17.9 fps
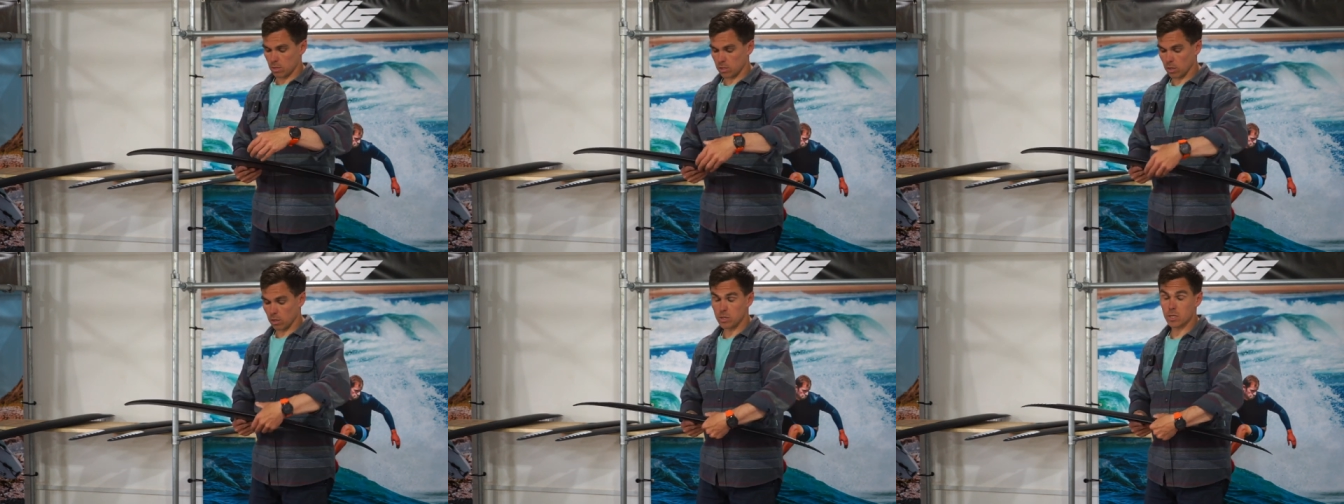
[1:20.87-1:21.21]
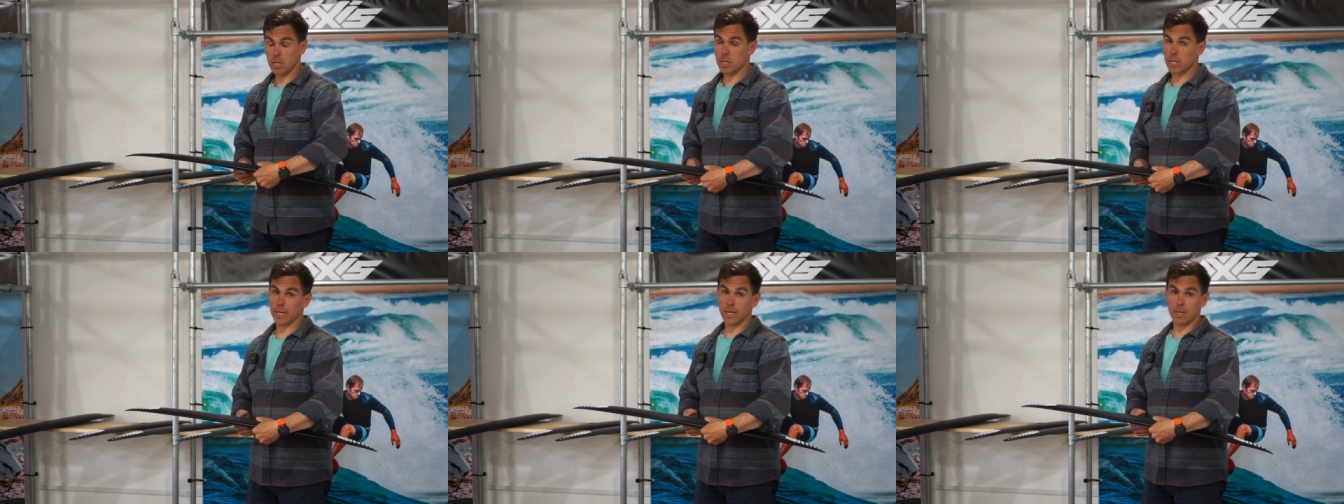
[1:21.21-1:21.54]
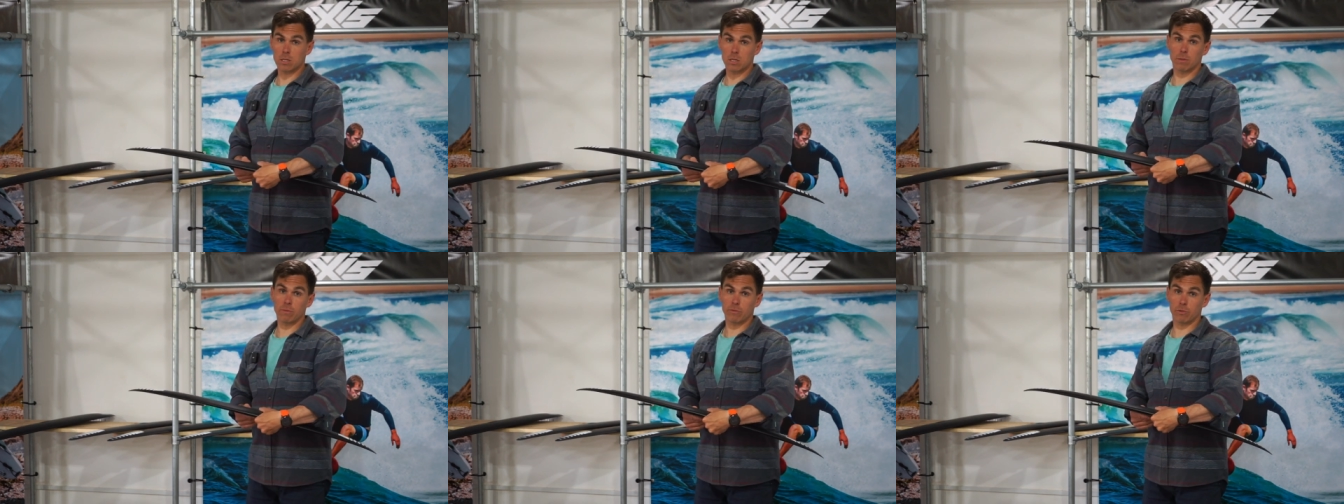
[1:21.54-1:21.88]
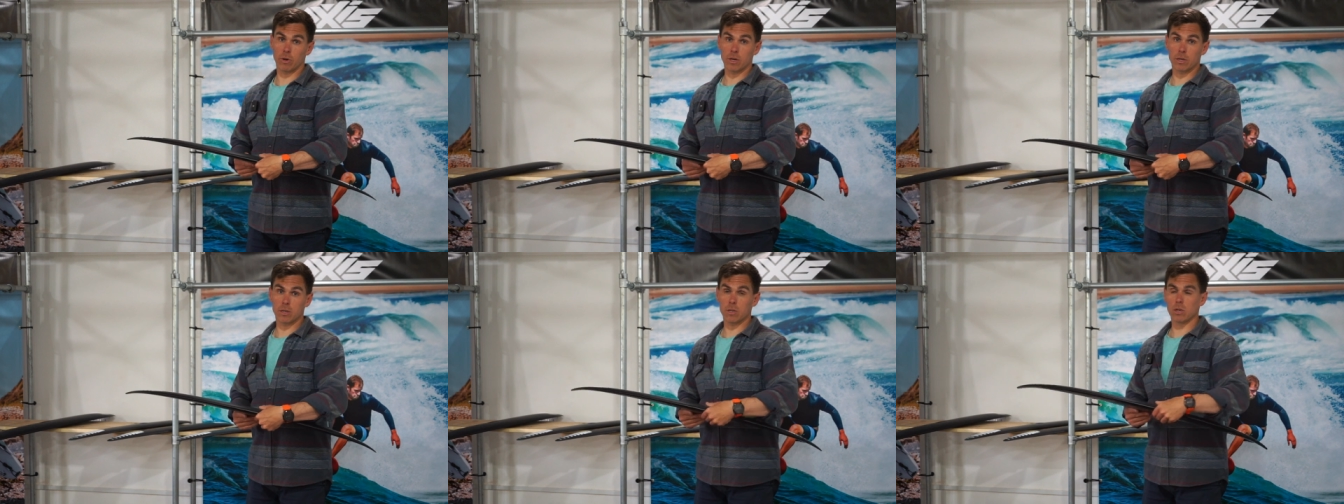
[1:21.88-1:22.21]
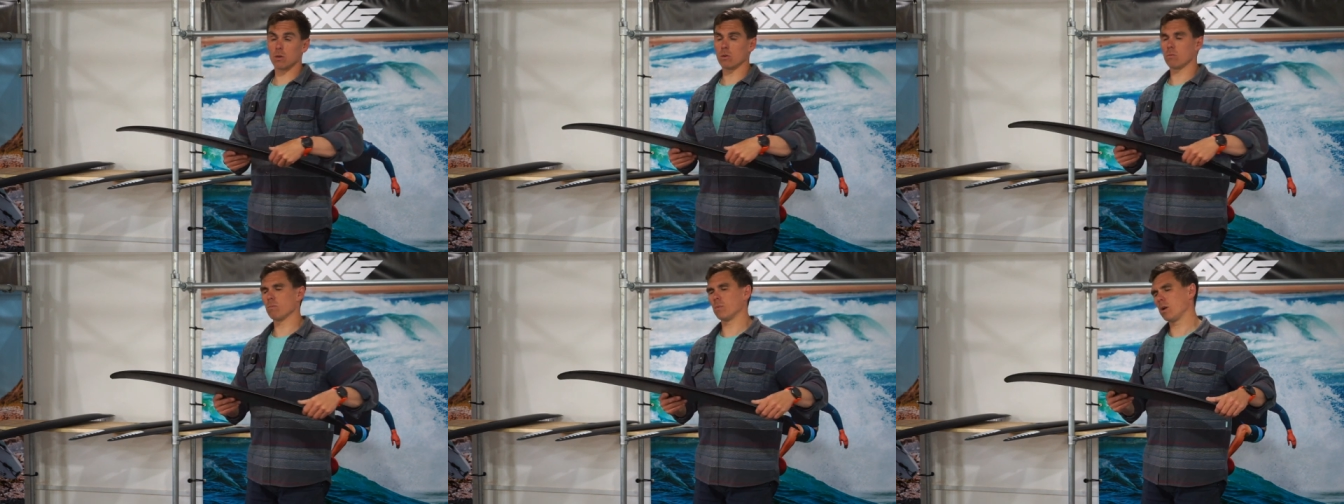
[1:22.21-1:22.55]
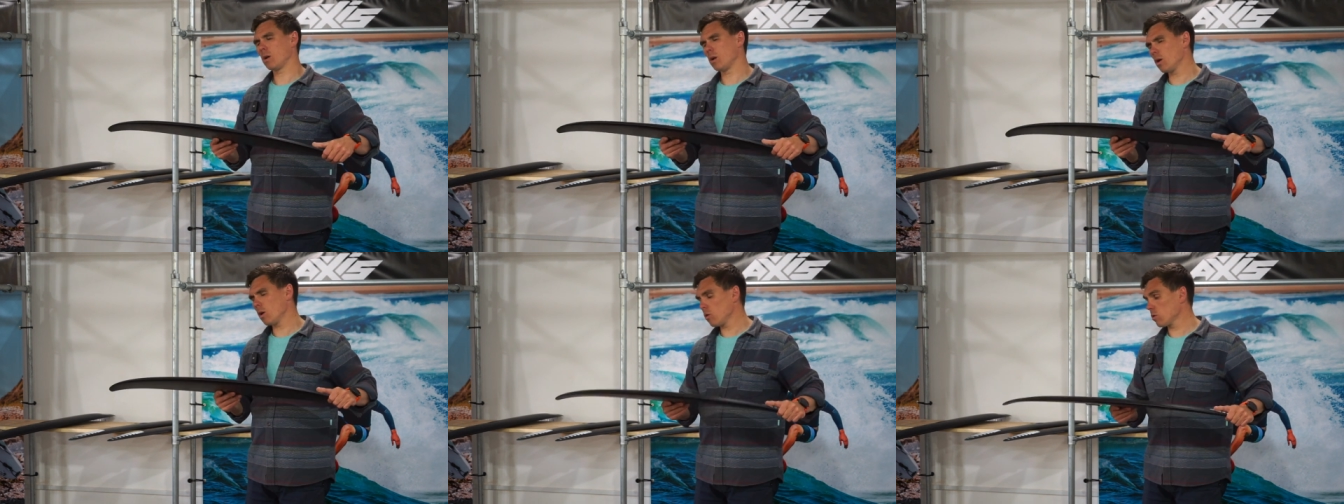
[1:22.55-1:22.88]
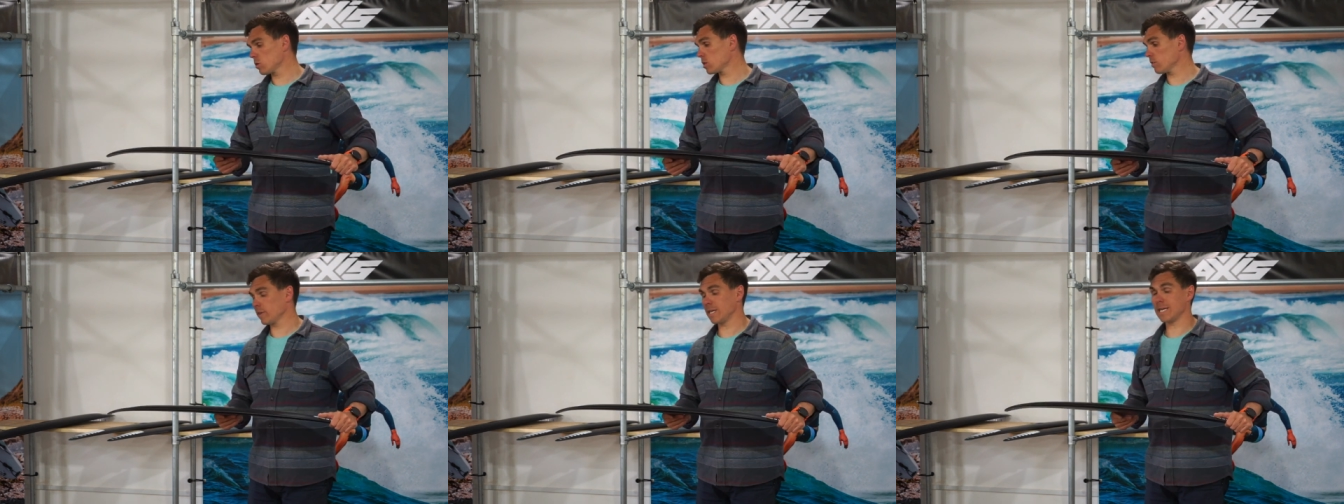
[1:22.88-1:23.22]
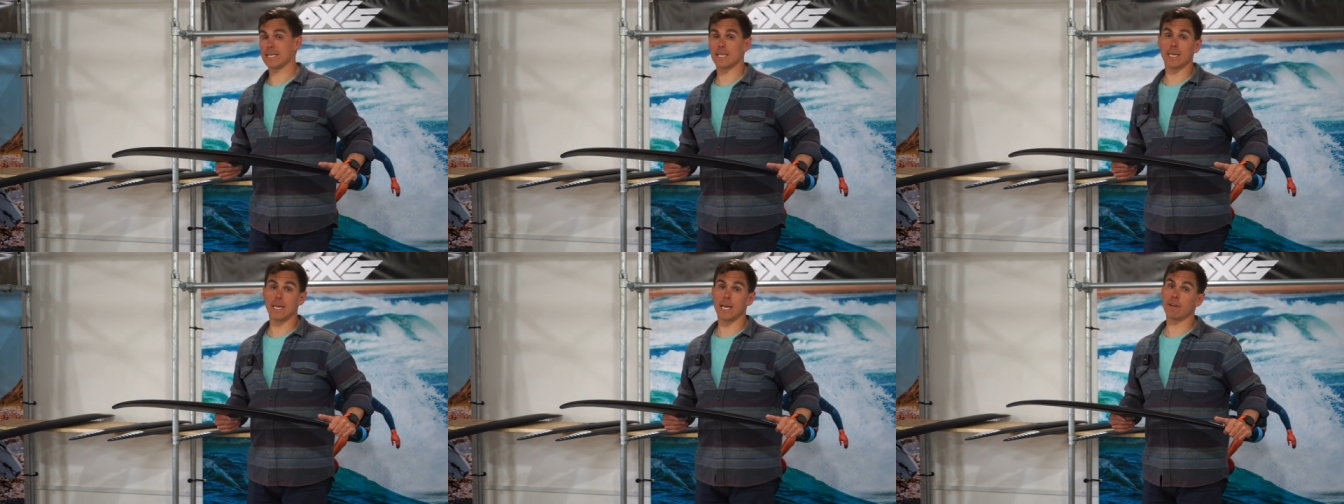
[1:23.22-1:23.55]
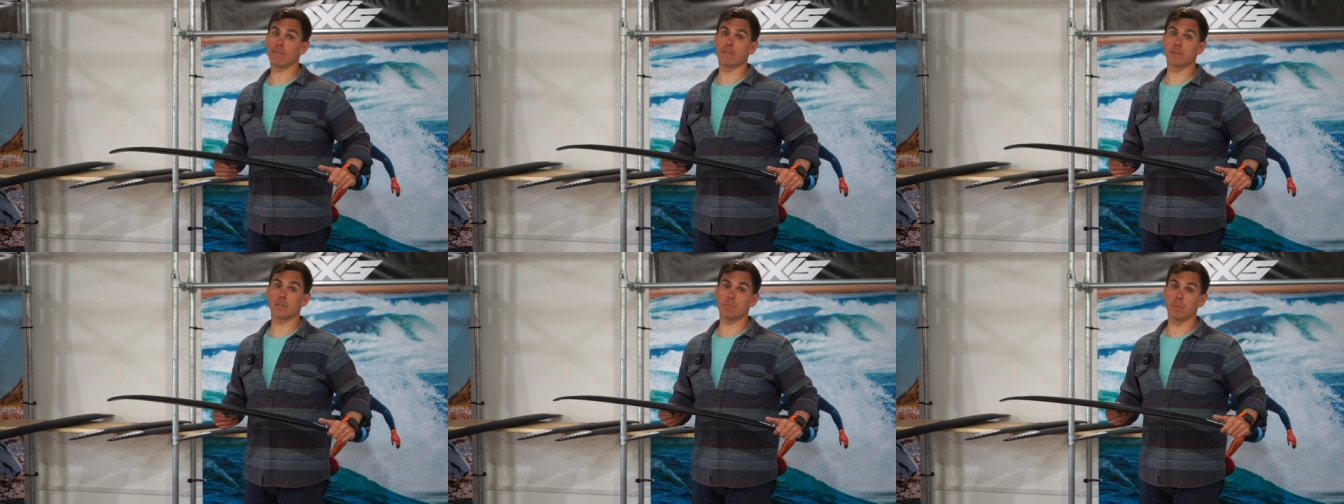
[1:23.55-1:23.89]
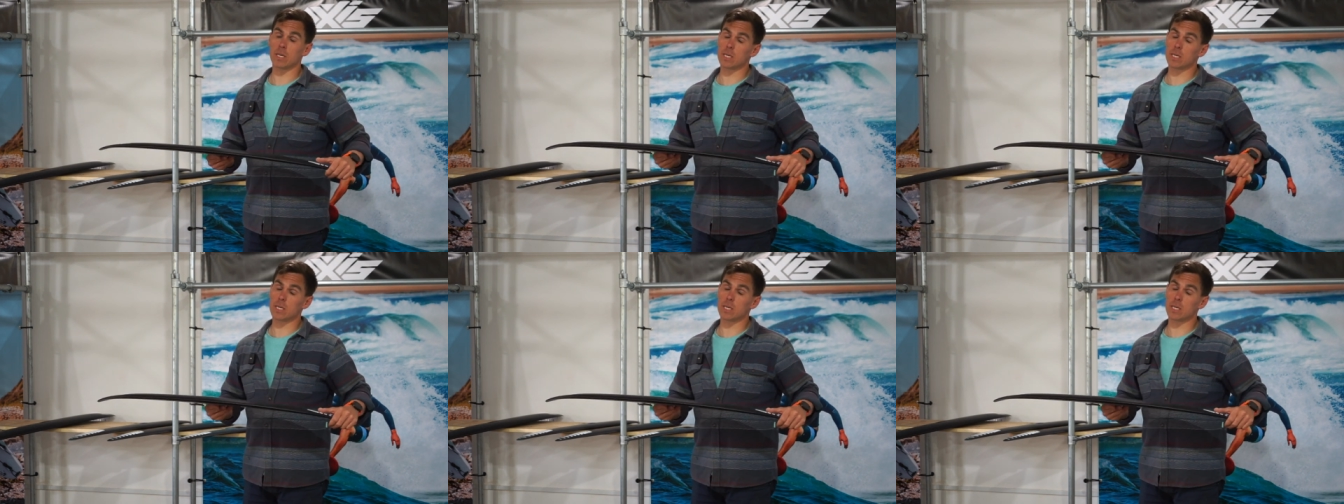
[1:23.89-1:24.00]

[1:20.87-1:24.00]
Tons of thickness up front, loads of easy lift,